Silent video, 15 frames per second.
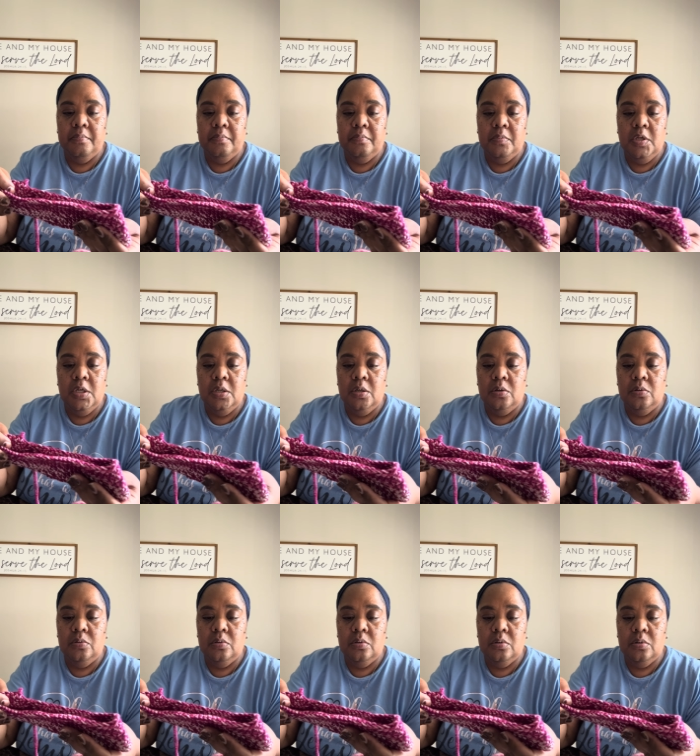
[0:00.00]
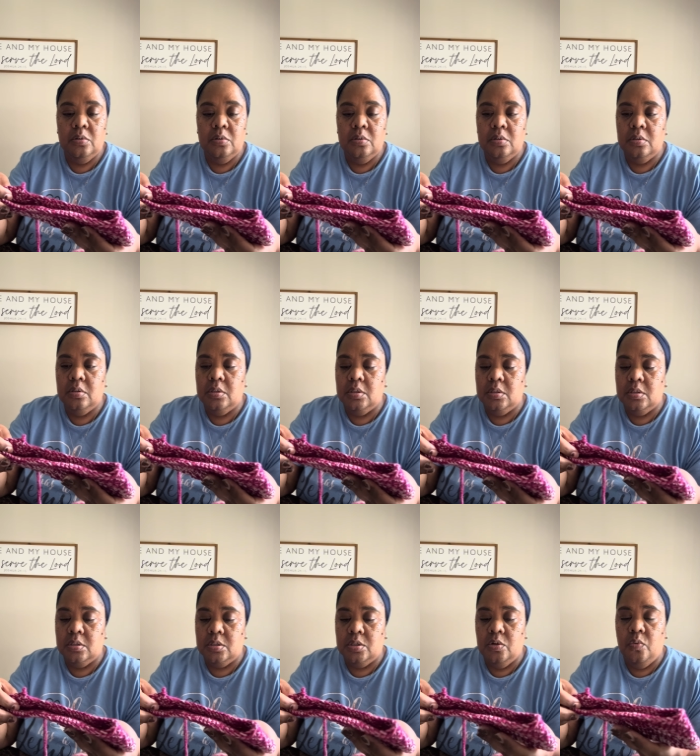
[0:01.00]
you know,
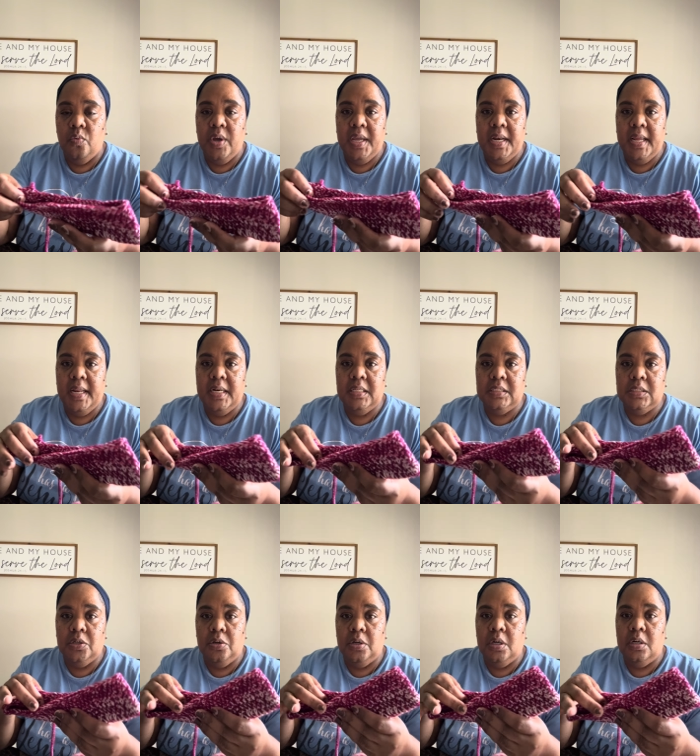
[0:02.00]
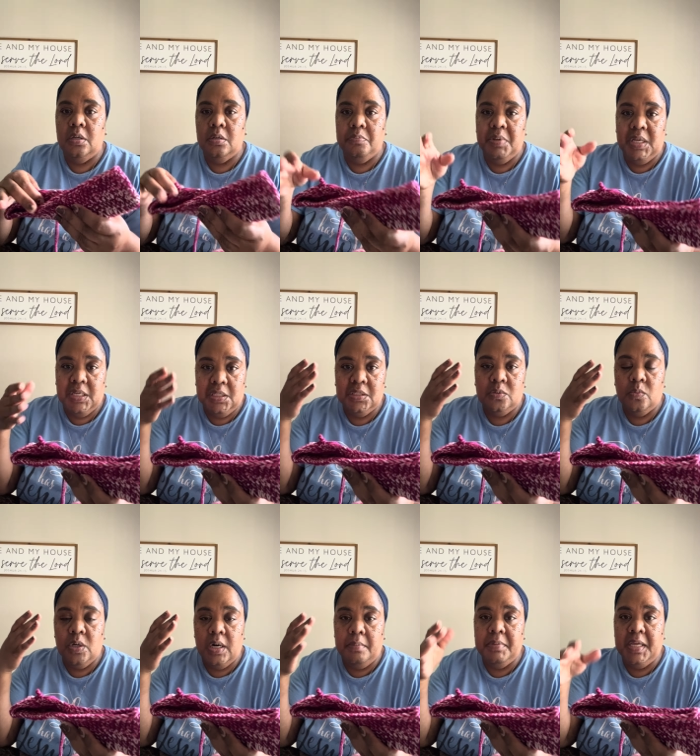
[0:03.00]
the way that it's gonna look, because
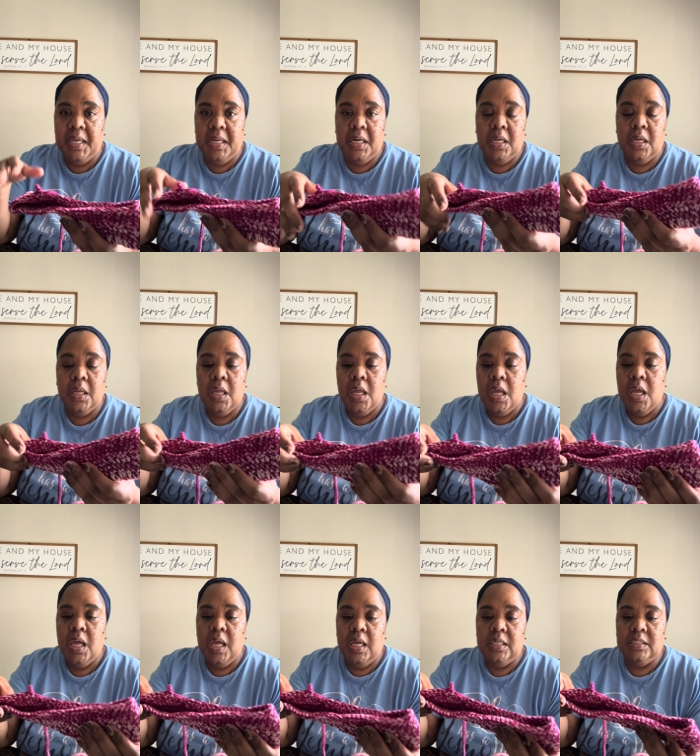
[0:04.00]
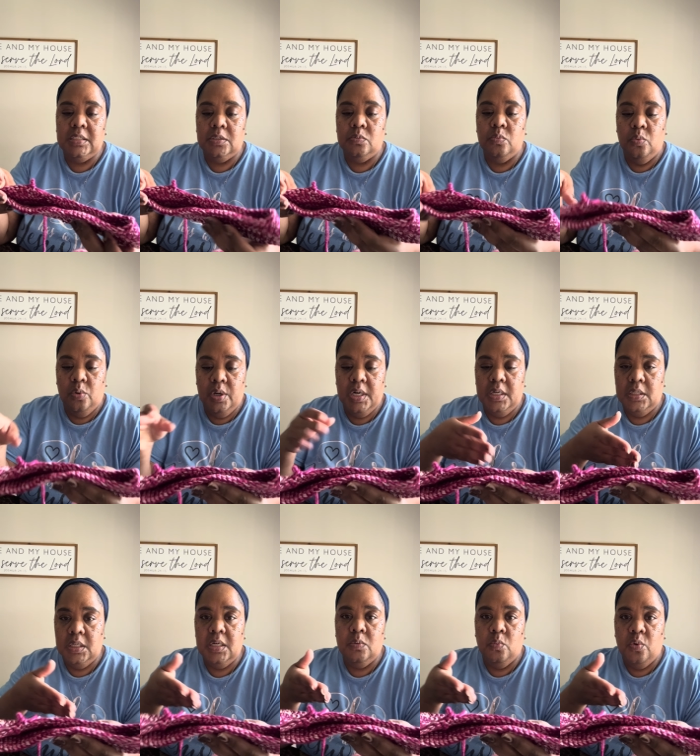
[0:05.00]
what I'm getting is what
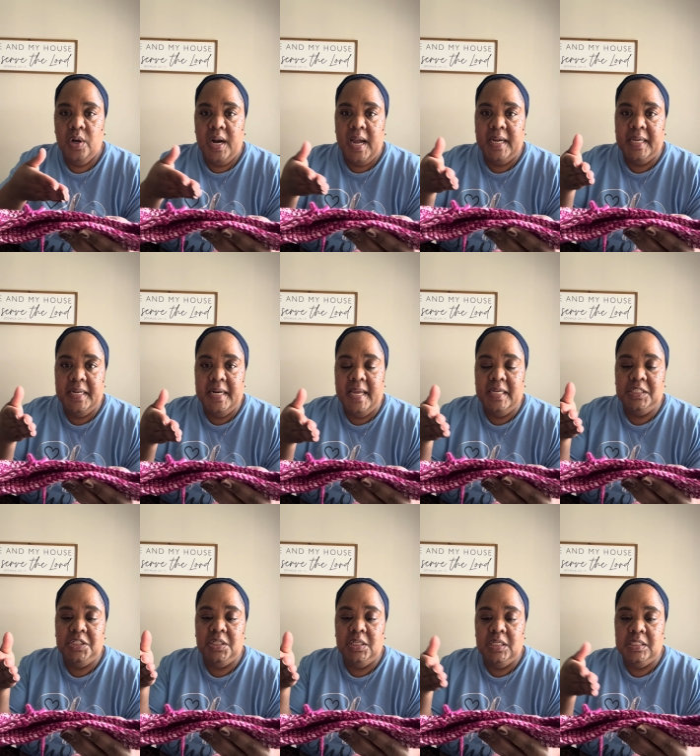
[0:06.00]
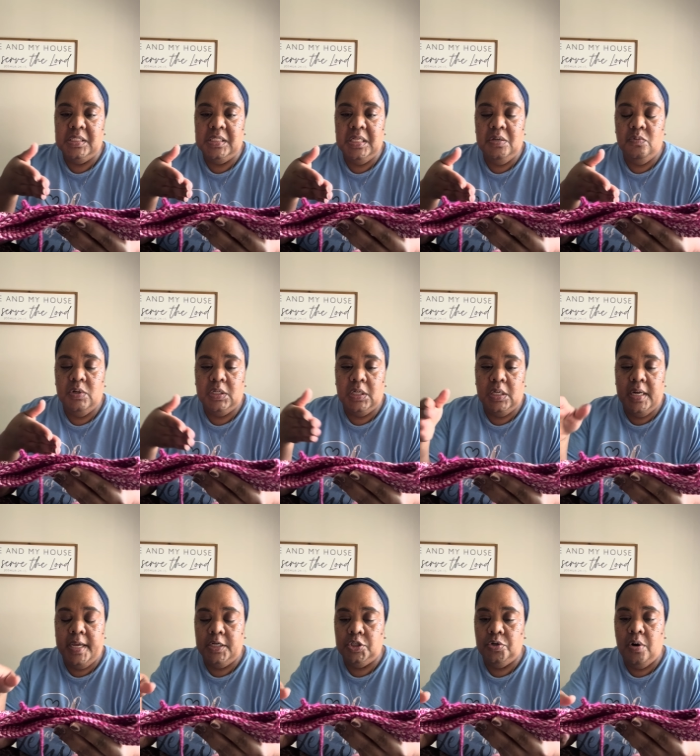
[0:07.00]
I can actually see with the
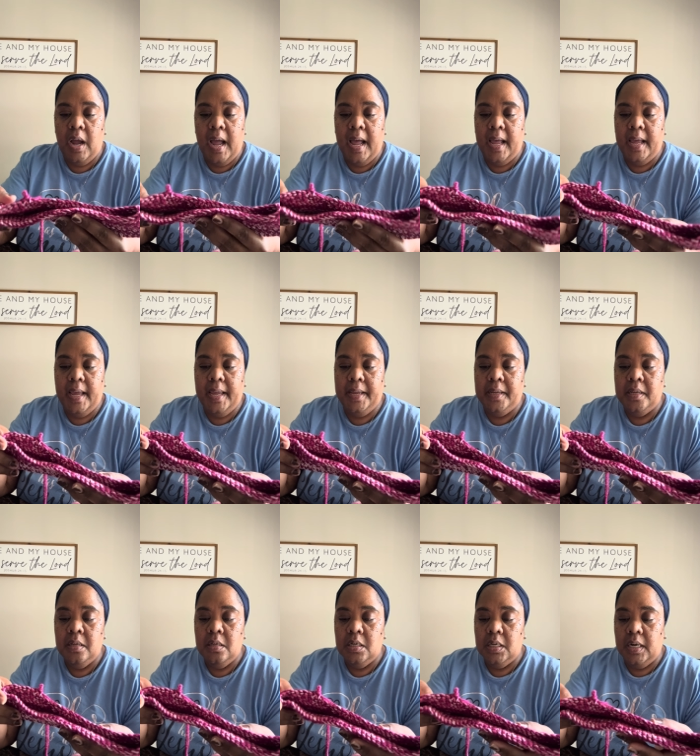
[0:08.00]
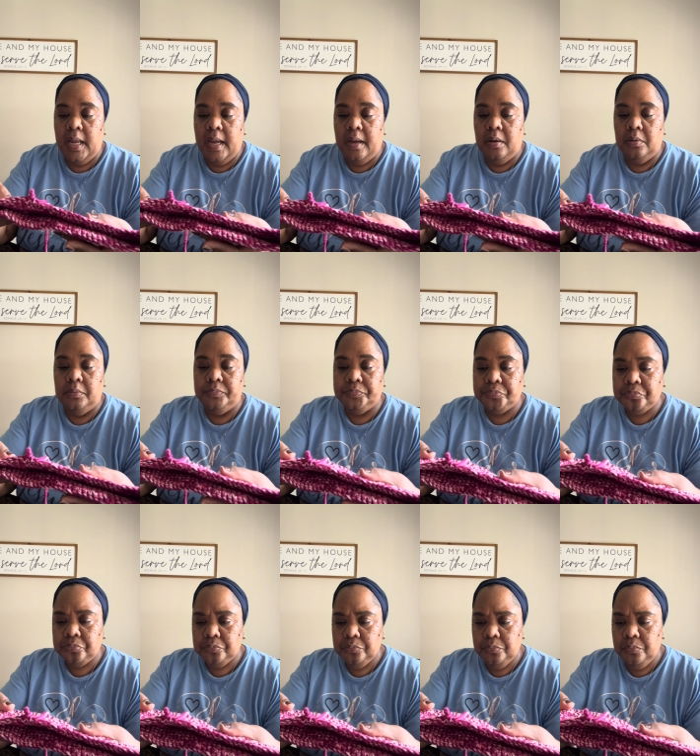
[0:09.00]
natural eye now.
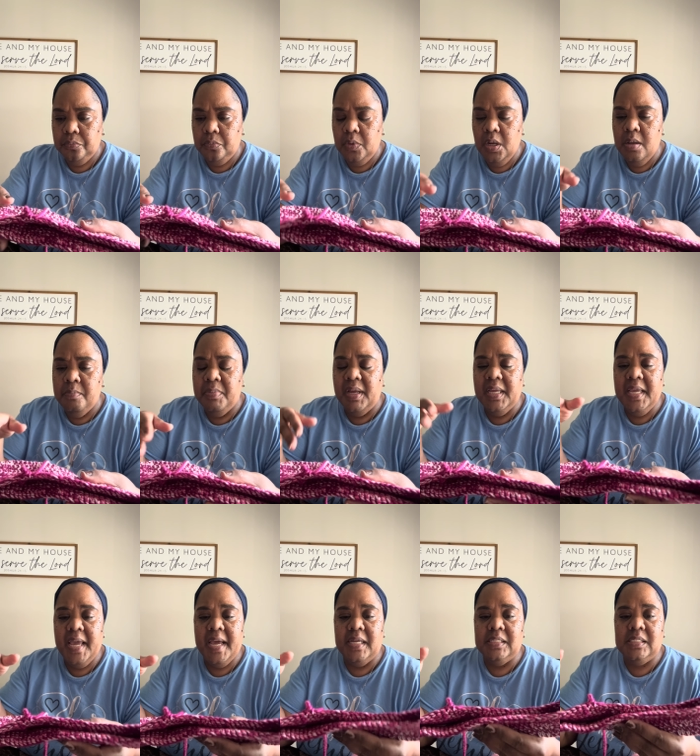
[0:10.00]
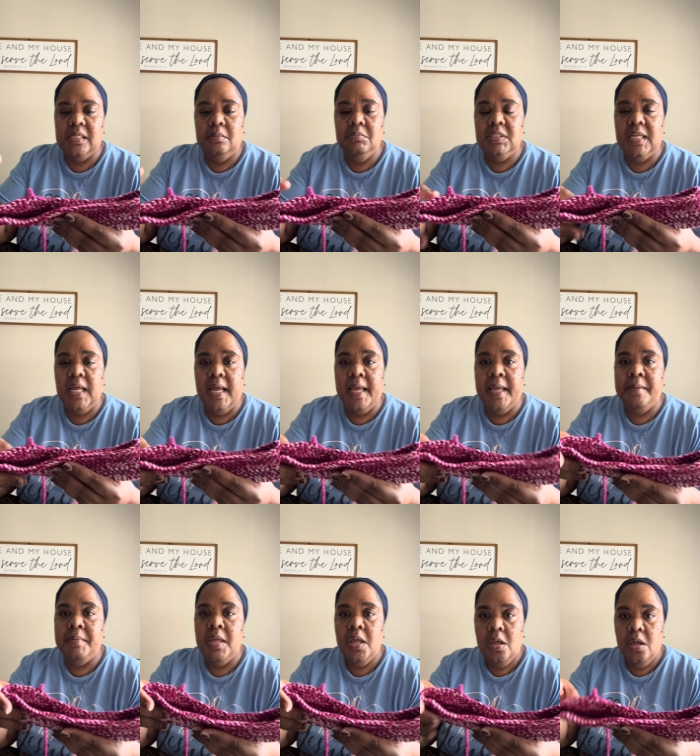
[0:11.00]
But yeah,
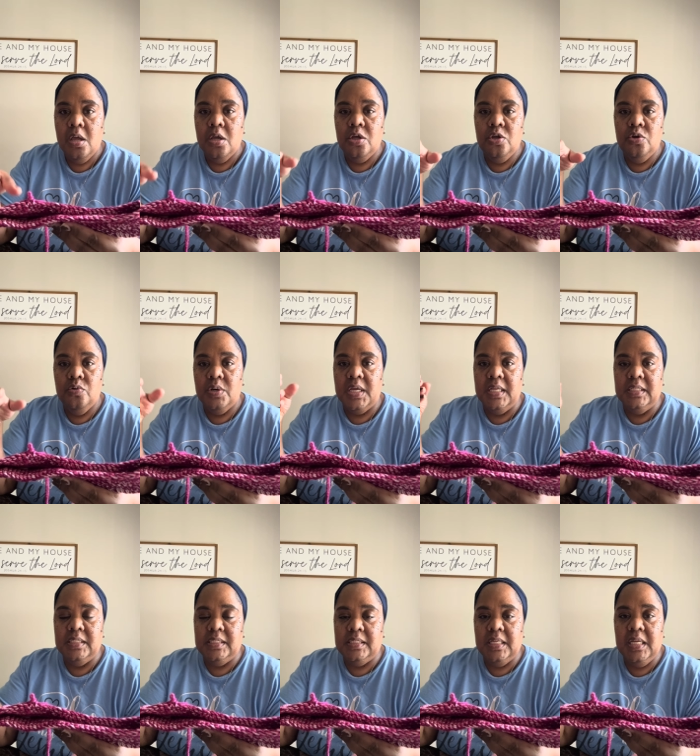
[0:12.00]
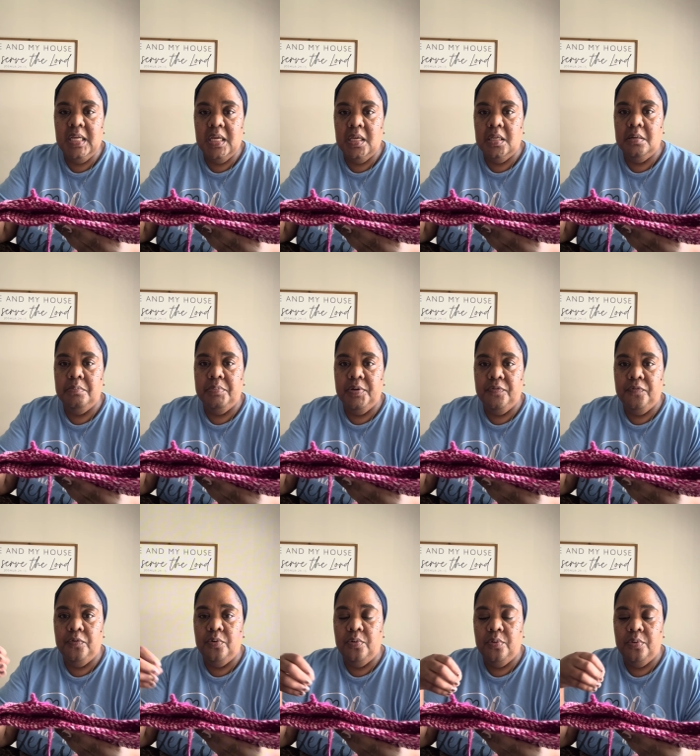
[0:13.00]
sometimes you can see it
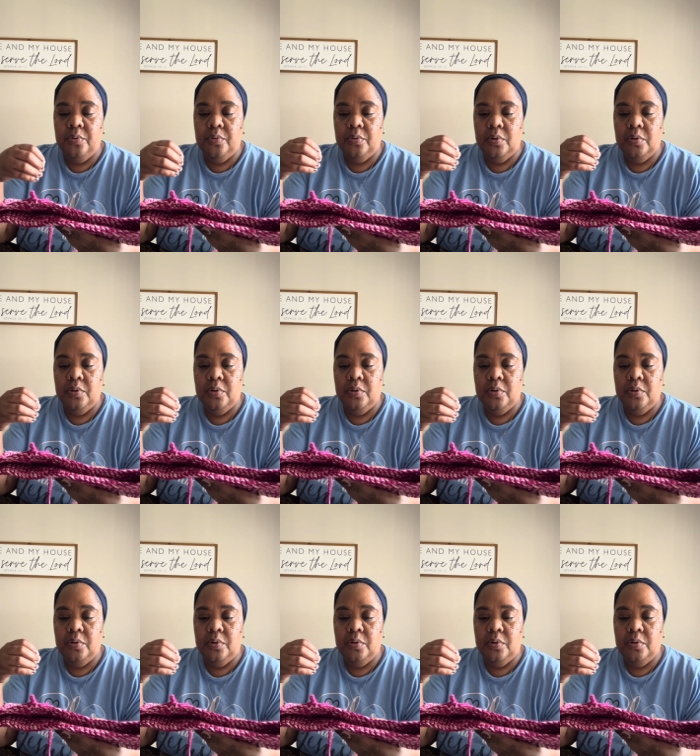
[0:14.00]
before